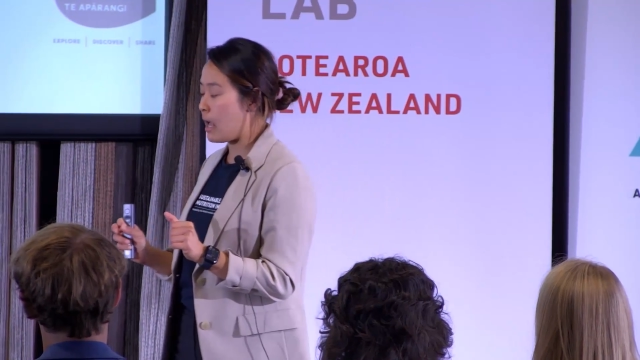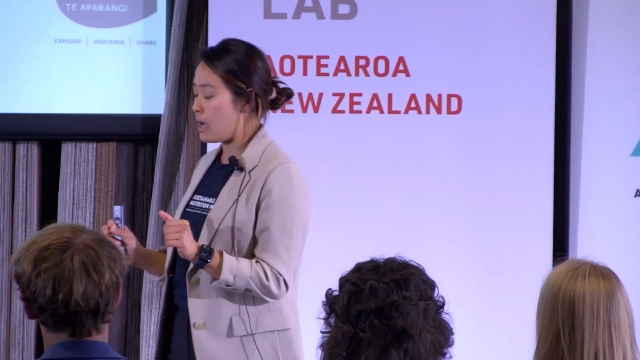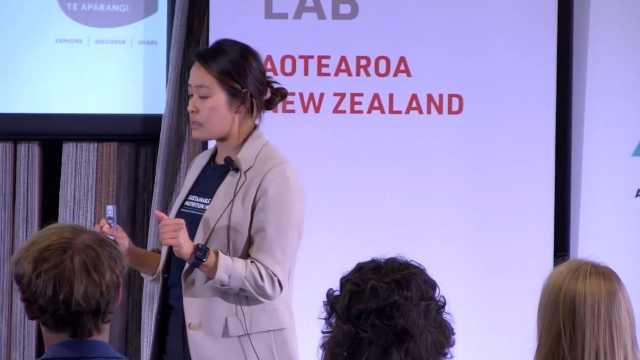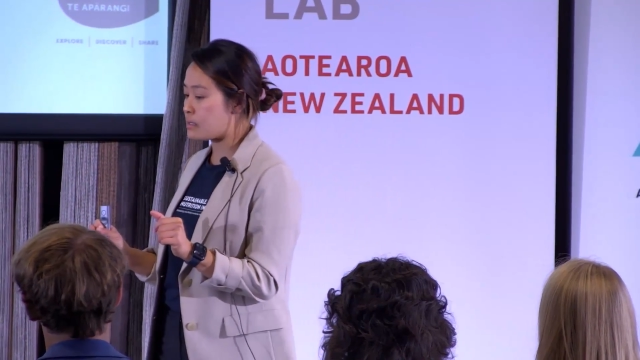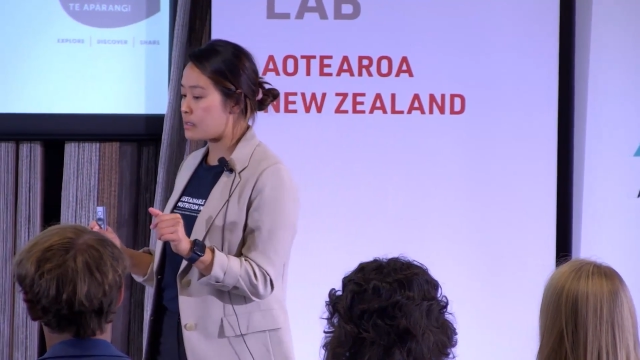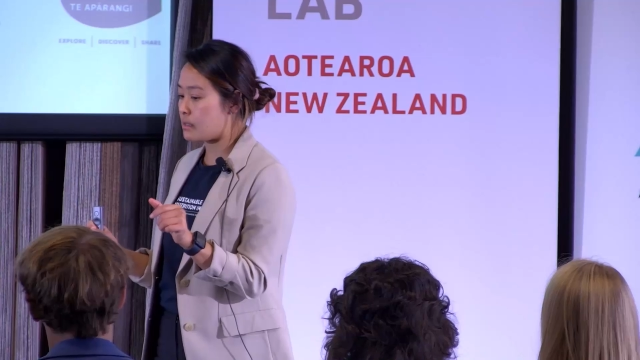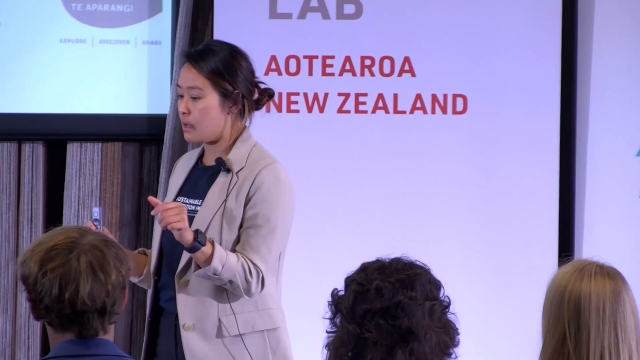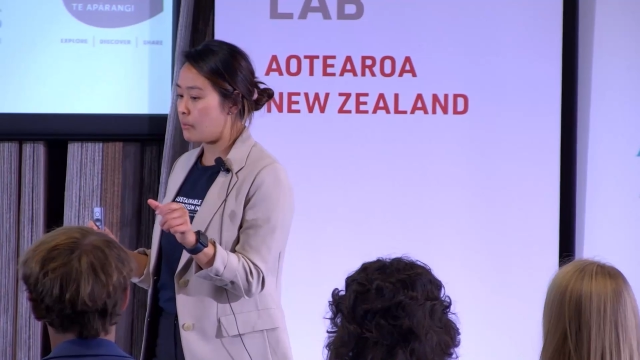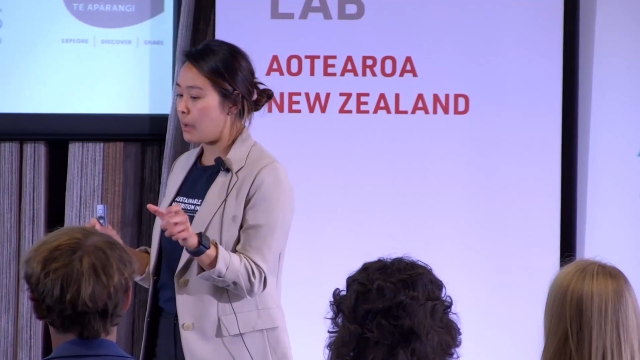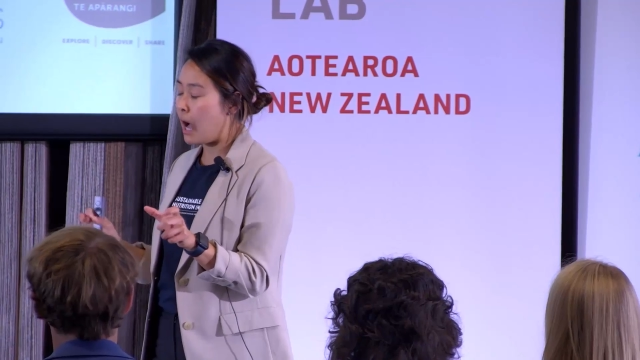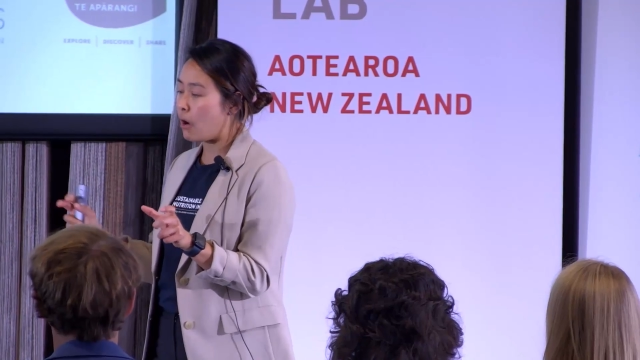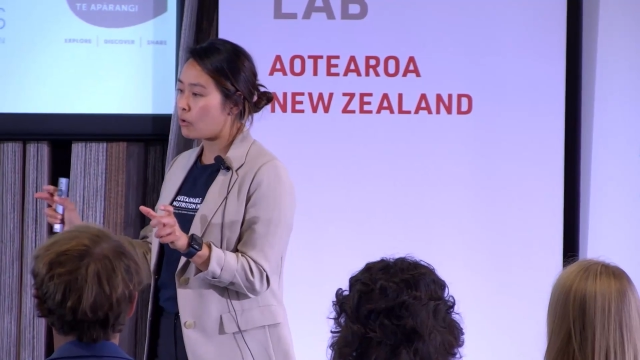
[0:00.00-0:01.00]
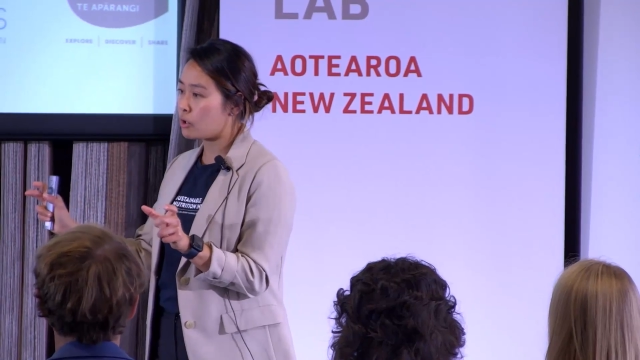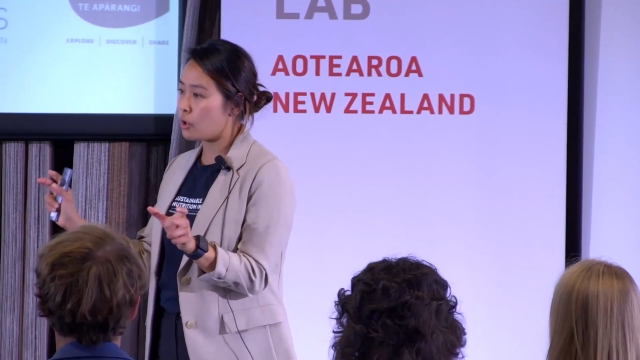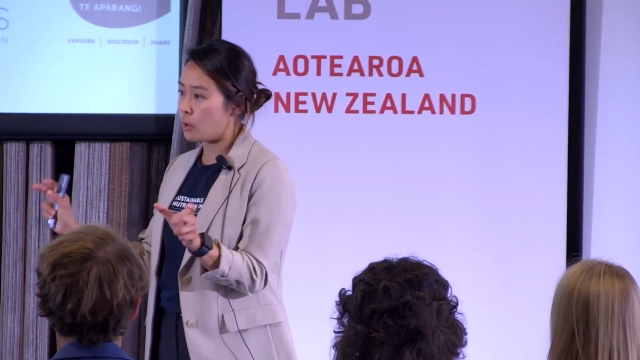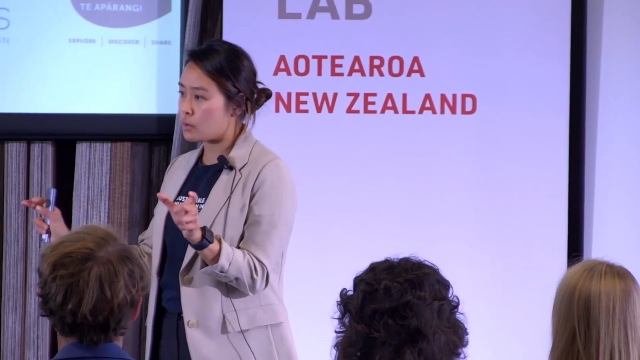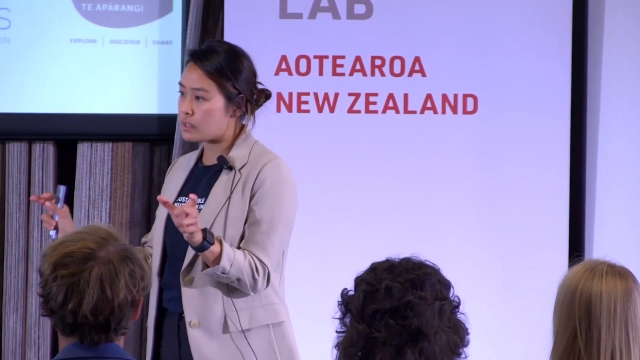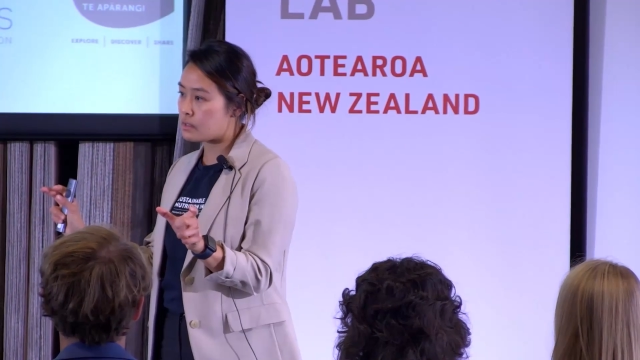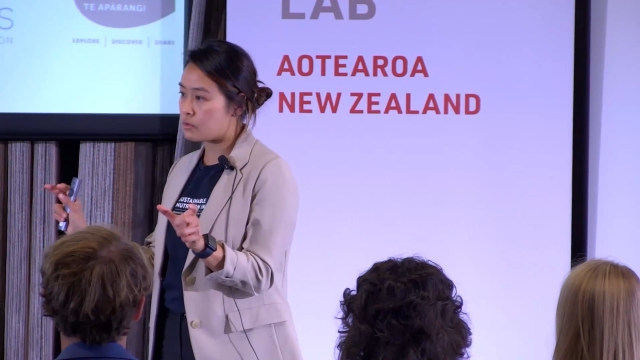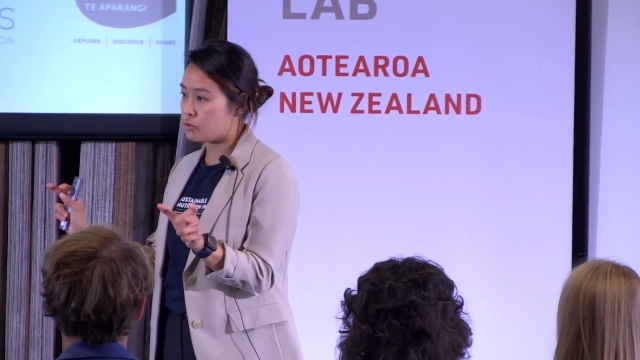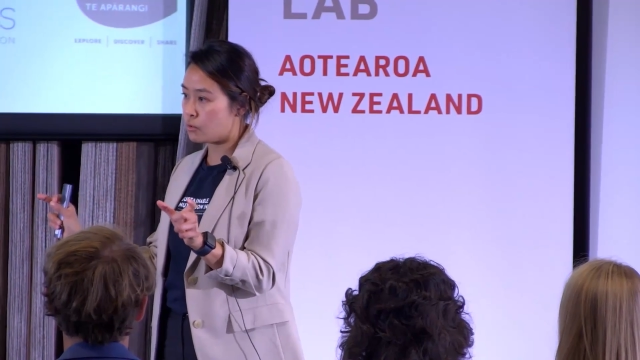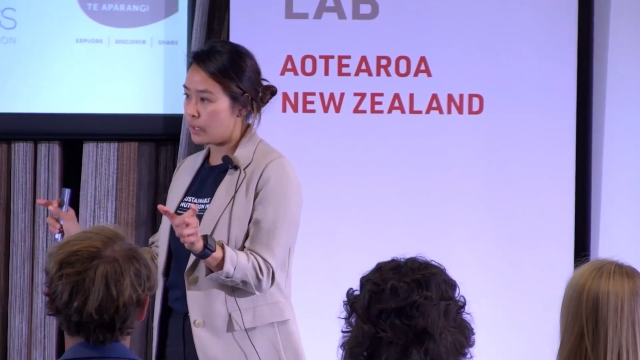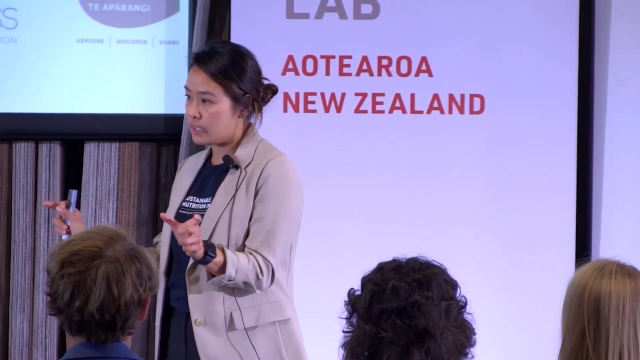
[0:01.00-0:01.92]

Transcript: us how close two